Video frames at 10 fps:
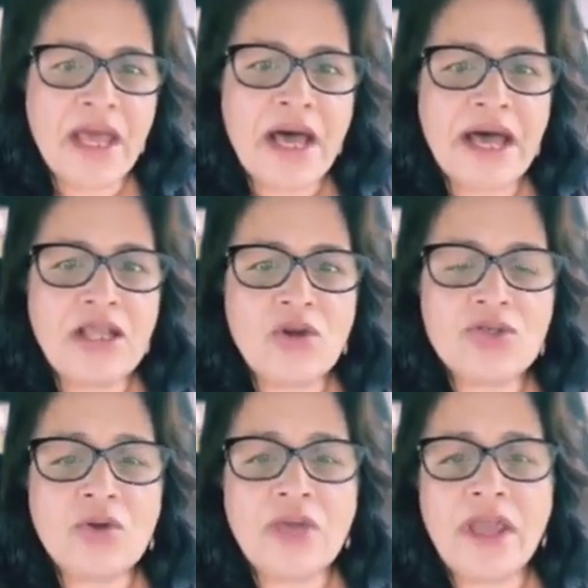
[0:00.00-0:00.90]
I
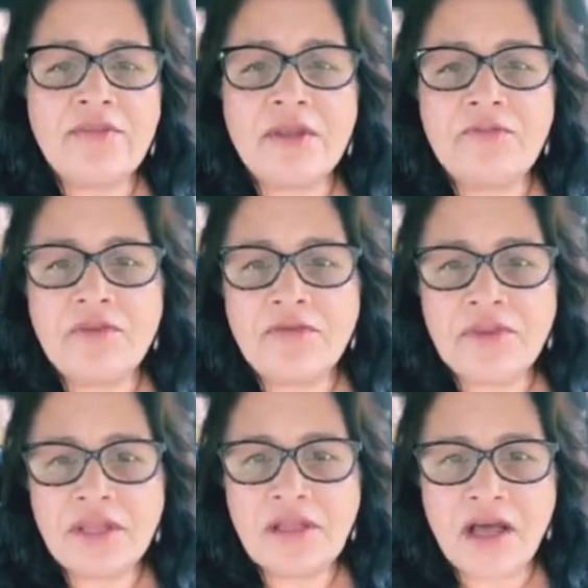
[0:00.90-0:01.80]
also gave them
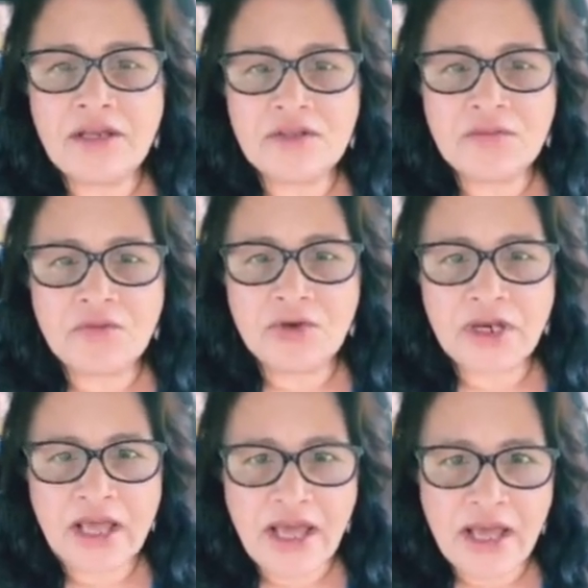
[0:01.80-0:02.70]
$50 for
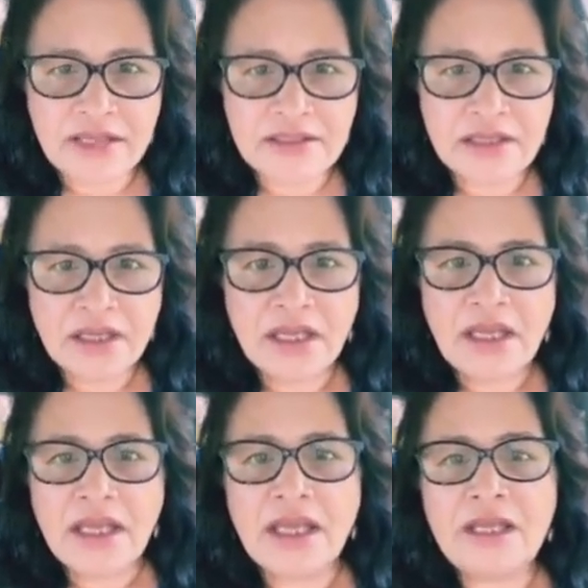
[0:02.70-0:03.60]
gas.
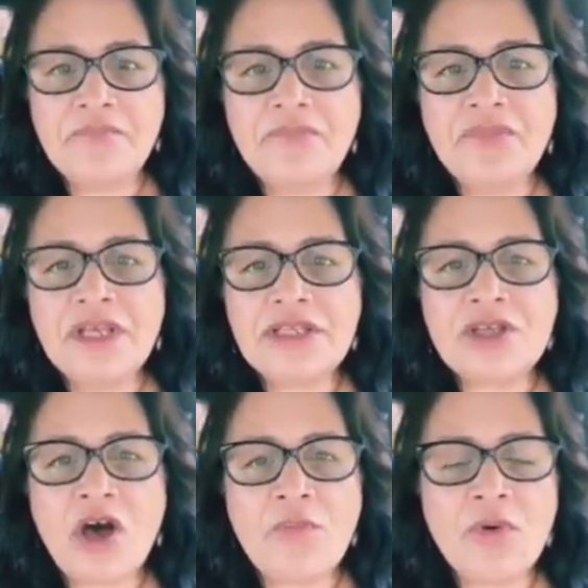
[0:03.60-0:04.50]
And this
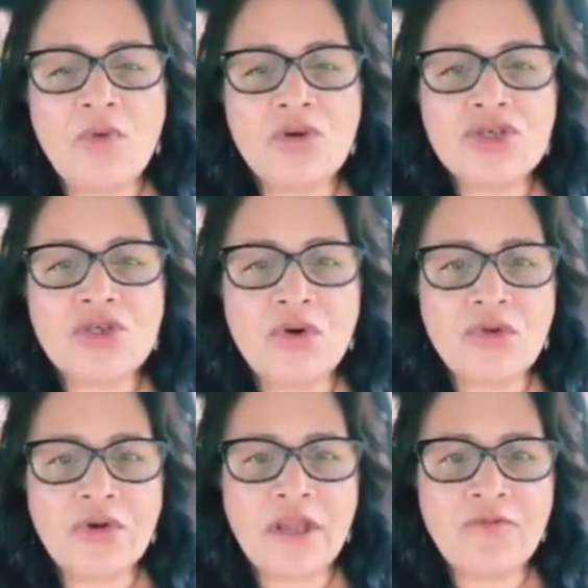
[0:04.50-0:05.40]
couple was so
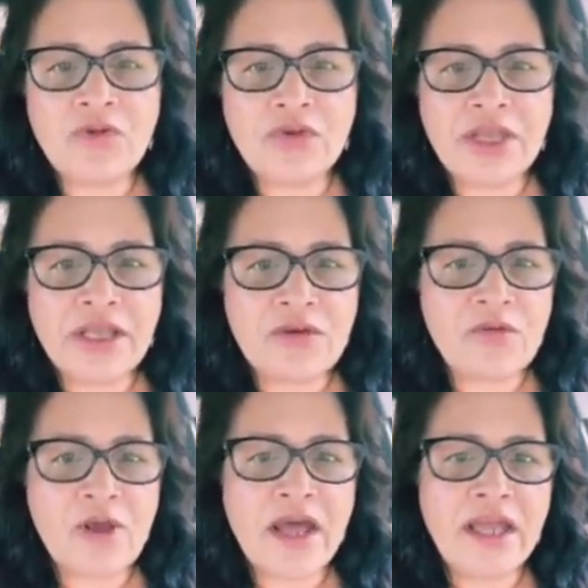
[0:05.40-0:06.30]
grateful. They
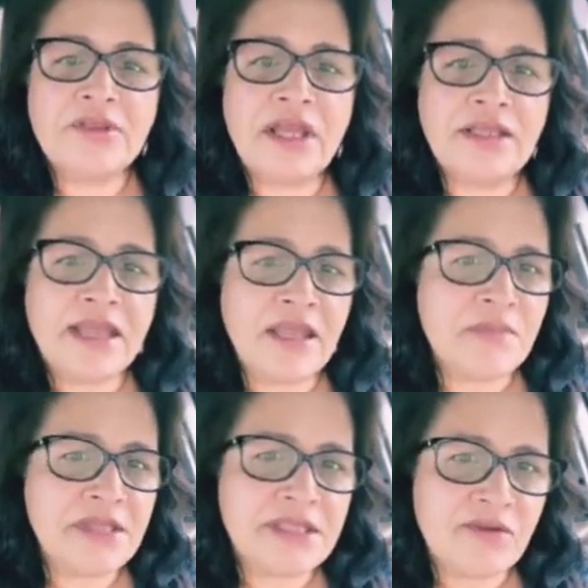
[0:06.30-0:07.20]
cried. They thanked
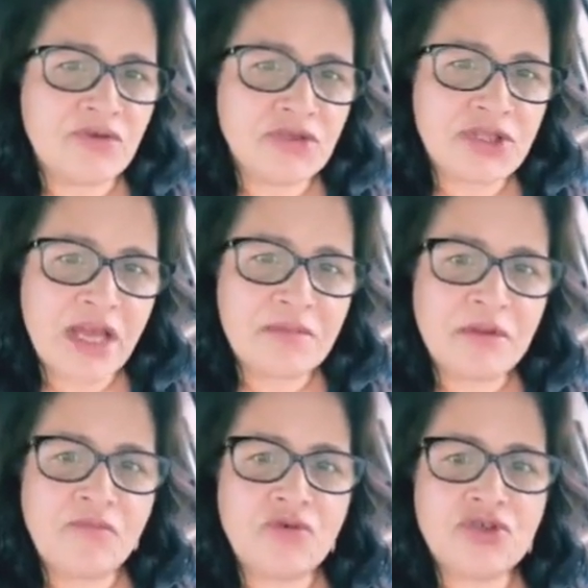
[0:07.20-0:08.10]
me several times
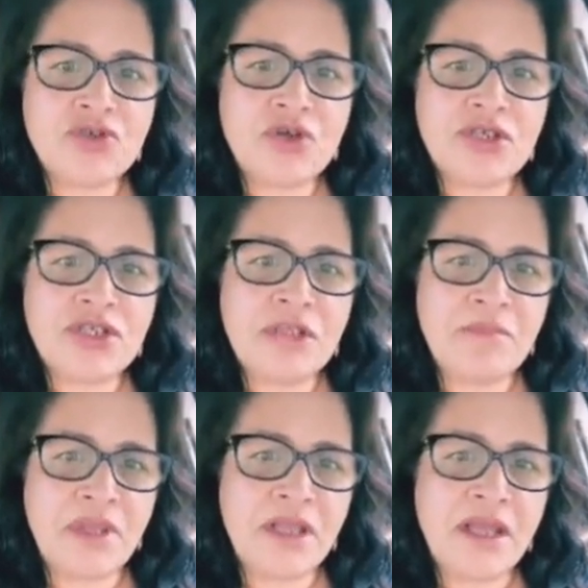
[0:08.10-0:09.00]
before trusting
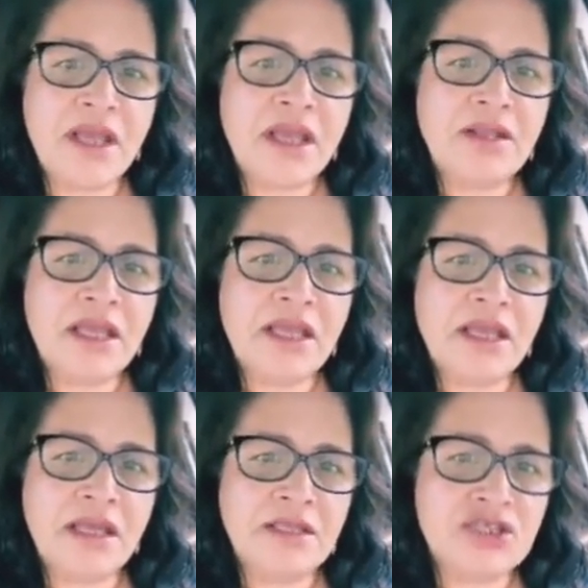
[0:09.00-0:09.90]
me
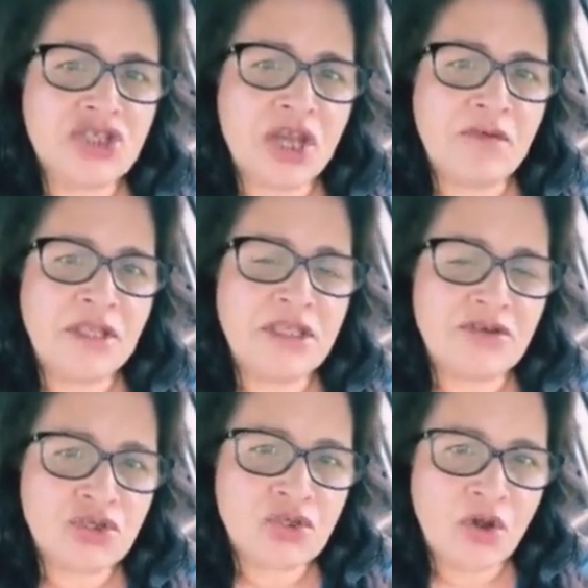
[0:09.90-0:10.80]
in sharing their
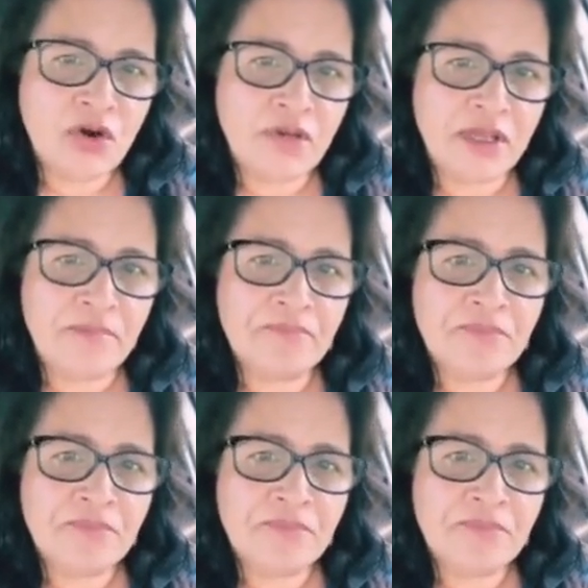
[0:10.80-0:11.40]
story.